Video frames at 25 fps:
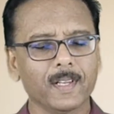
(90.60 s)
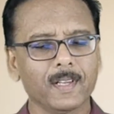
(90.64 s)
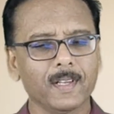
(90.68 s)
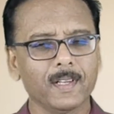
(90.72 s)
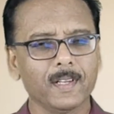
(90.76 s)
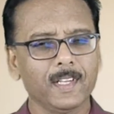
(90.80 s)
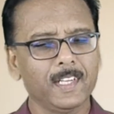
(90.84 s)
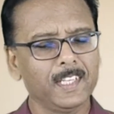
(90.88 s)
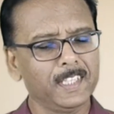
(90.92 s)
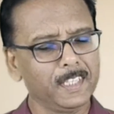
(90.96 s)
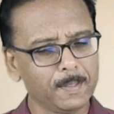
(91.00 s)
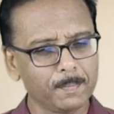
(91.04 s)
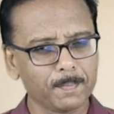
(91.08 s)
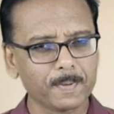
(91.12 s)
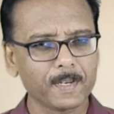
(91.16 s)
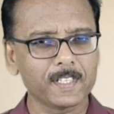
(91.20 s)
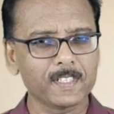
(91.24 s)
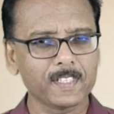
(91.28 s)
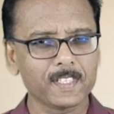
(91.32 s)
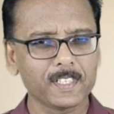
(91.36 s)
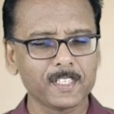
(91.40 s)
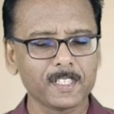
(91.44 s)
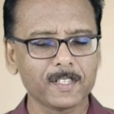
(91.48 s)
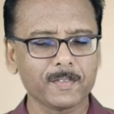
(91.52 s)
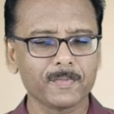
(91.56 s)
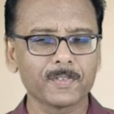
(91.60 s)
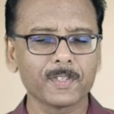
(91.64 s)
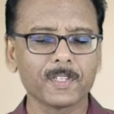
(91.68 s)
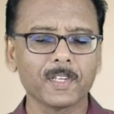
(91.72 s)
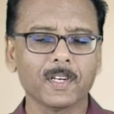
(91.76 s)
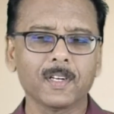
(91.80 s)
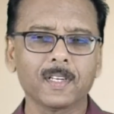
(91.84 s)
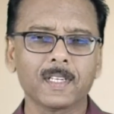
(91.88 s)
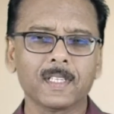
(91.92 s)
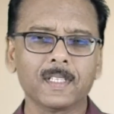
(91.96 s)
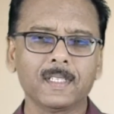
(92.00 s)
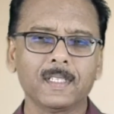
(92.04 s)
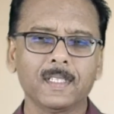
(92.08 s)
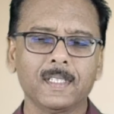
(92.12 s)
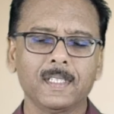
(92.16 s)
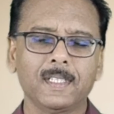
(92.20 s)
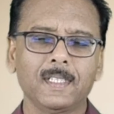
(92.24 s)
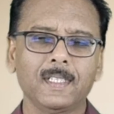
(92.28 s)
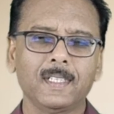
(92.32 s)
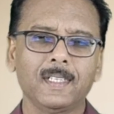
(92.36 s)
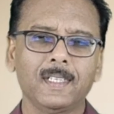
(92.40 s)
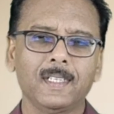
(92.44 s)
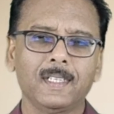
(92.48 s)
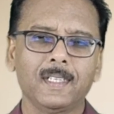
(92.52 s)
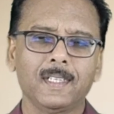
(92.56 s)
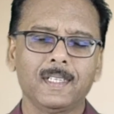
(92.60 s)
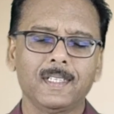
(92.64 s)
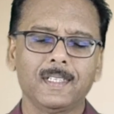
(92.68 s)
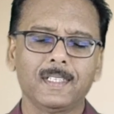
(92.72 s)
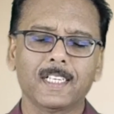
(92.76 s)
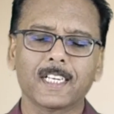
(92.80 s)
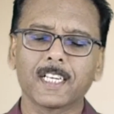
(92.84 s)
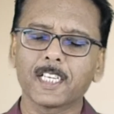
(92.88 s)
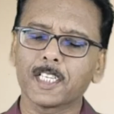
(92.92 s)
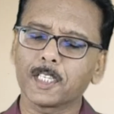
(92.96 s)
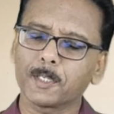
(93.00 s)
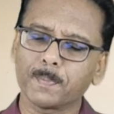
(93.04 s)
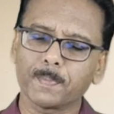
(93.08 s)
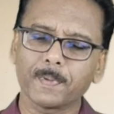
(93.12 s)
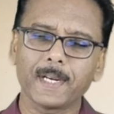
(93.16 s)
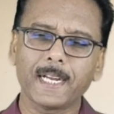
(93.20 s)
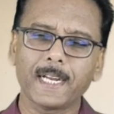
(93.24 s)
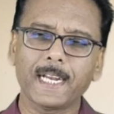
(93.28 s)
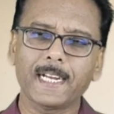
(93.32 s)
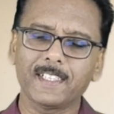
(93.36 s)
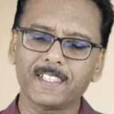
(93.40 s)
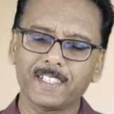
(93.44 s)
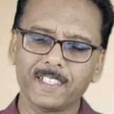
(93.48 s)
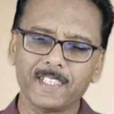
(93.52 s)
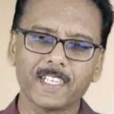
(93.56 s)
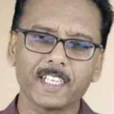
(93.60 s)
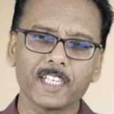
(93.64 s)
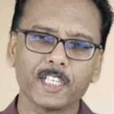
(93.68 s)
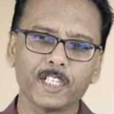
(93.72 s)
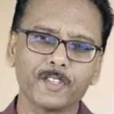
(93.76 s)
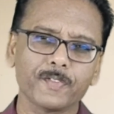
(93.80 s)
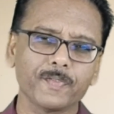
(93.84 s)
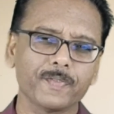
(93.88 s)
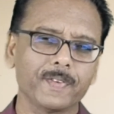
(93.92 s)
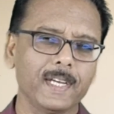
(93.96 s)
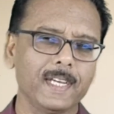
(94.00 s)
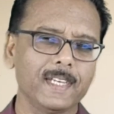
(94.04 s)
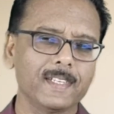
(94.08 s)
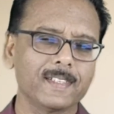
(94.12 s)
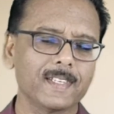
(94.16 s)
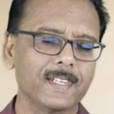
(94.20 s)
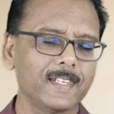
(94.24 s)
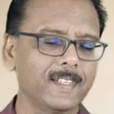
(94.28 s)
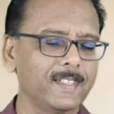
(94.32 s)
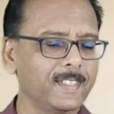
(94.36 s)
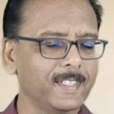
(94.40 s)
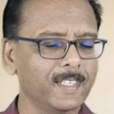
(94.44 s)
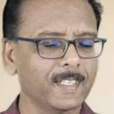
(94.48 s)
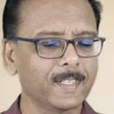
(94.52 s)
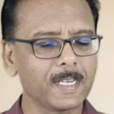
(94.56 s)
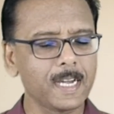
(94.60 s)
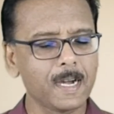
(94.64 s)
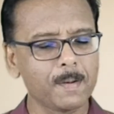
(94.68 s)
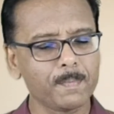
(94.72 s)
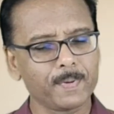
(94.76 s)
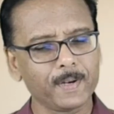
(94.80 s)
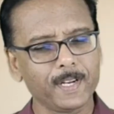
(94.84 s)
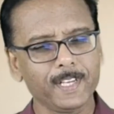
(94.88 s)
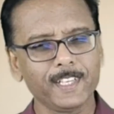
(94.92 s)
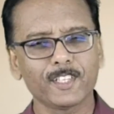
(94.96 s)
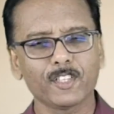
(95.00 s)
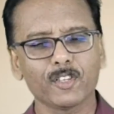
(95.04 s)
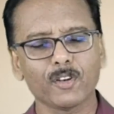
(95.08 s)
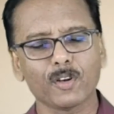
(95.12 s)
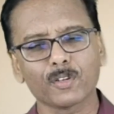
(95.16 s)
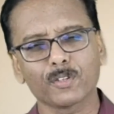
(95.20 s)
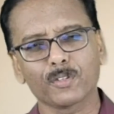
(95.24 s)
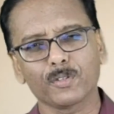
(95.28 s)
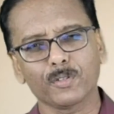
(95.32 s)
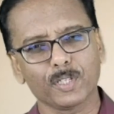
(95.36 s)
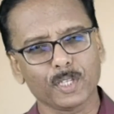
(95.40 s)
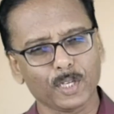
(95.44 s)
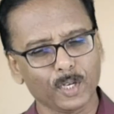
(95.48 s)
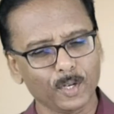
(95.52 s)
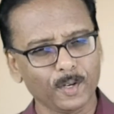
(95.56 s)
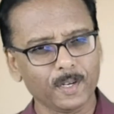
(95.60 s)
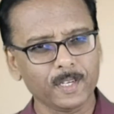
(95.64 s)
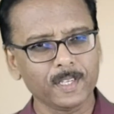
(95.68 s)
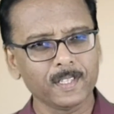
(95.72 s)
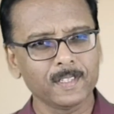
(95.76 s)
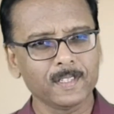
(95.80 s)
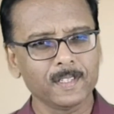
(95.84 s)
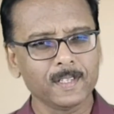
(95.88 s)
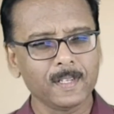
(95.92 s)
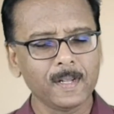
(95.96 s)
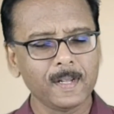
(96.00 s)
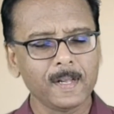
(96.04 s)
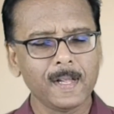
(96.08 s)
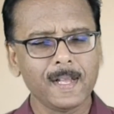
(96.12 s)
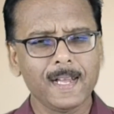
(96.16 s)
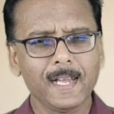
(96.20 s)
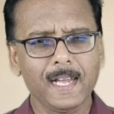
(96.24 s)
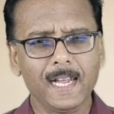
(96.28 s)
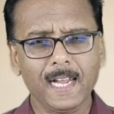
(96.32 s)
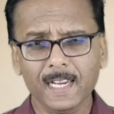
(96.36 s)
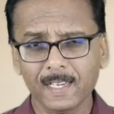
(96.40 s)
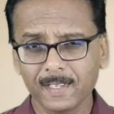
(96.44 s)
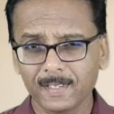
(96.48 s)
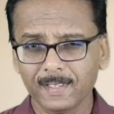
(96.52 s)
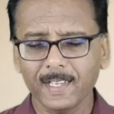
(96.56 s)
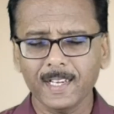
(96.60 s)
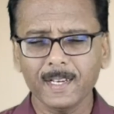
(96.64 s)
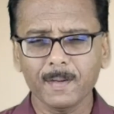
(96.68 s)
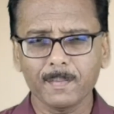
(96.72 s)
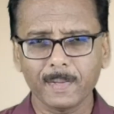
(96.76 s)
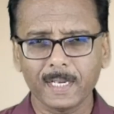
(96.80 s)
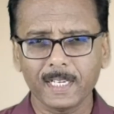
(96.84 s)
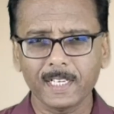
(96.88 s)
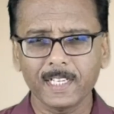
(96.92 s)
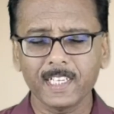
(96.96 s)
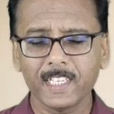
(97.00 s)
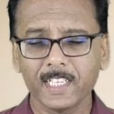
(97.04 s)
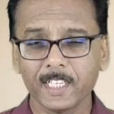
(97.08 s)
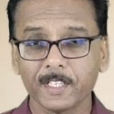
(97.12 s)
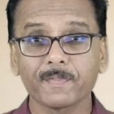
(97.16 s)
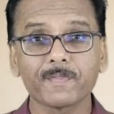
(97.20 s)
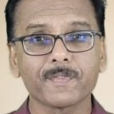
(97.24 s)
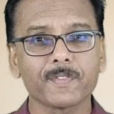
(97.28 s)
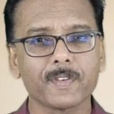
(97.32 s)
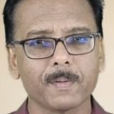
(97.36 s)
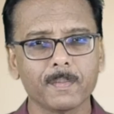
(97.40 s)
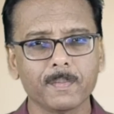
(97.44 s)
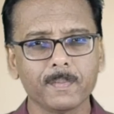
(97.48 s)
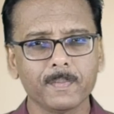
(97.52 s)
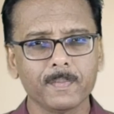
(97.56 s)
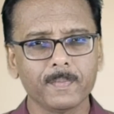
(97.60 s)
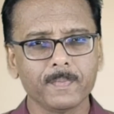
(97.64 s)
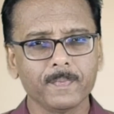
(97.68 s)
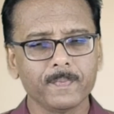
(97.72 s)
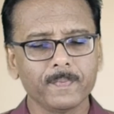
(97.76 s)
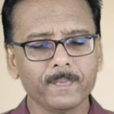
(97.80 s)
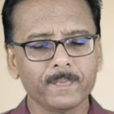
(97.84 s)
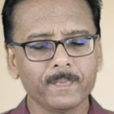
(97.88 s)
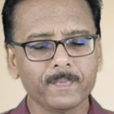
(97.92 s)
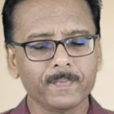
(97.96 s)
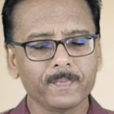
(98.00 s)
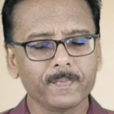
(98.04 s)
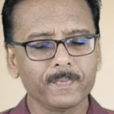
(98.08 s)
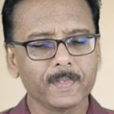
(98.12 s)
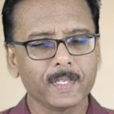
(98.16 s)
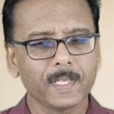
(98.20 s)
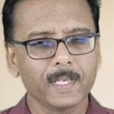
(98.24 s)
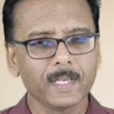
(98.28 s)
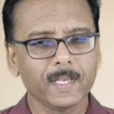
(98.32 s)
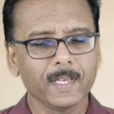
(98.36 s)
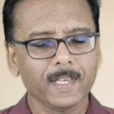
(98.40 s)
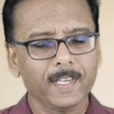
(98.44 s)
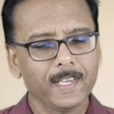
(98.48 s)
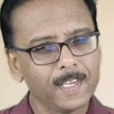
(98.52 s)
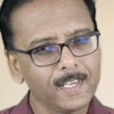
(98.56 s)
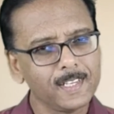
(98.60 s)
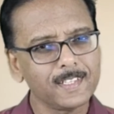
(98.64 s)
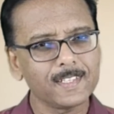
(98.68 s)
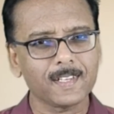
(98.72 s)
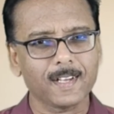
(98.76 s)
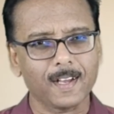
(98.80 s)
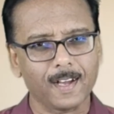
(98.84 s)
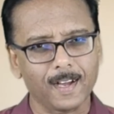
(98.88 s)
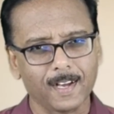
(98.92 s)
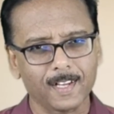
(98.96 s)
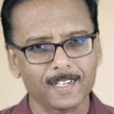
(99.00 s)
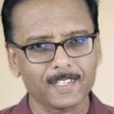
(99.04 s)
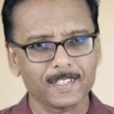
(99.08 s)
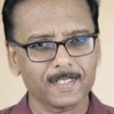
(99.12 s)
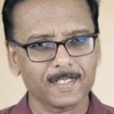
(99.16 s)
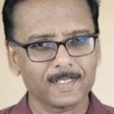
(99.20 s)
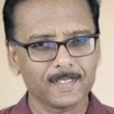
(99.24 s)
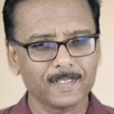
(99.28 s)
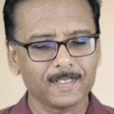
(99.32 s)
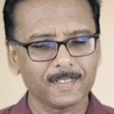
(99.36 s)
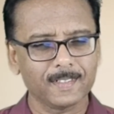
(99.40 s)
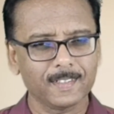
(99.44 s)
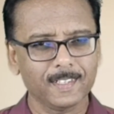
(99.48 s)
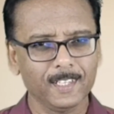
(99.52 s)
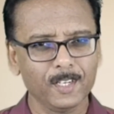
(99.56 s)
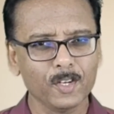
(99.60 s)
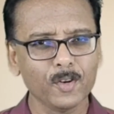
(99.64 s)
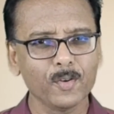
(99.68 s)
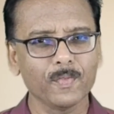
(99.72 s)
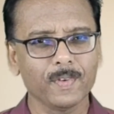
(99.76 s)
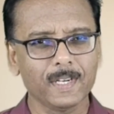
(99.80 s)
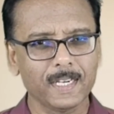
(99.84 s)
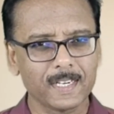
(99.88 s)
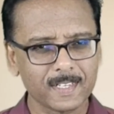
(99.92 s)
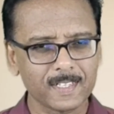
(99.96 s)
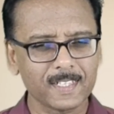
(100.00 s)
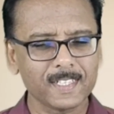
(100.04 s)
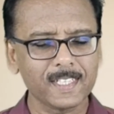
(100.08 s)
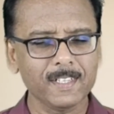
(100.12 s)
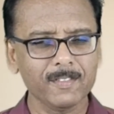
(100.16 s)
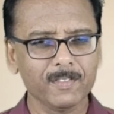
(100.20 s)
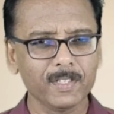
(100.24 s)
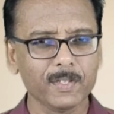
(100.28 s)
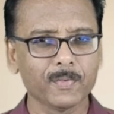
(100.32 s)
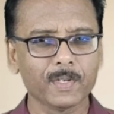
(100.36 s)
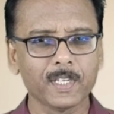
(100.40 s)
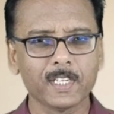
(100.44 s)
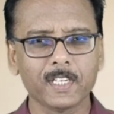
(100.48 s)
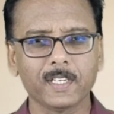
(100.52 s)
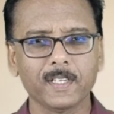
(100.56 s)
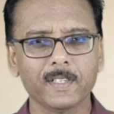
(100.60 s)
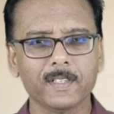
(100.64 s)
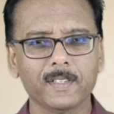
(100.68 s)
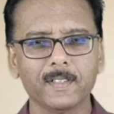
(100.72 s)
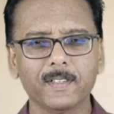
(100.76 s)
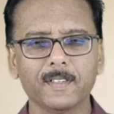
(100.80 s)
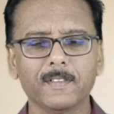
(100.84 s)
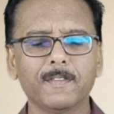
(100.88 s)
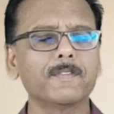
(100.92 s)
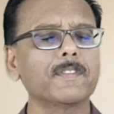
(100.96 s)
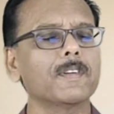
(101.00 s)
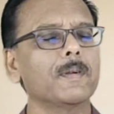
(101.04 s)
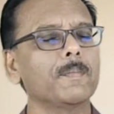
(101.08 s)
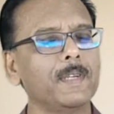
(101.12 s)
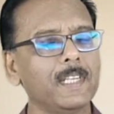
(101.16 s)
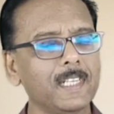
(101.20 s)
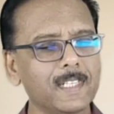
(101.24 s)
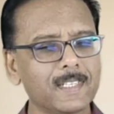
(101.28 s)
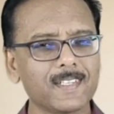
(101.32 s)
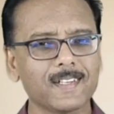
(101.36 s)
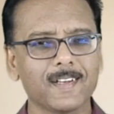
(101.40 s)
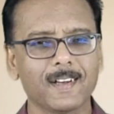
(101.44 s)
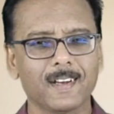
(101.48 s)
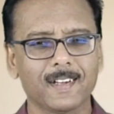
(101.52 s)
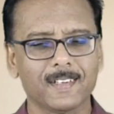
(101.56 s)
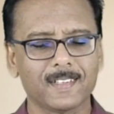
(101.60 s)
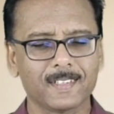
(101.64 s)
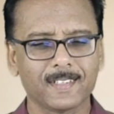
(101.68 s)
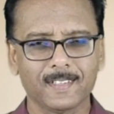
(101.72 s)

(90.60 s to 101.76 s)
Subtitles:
in the presence of God. Let us pray and seek His face and sing a praise song to the Lord, and then meditate from His heart. You know, we'll receive the word from His heart.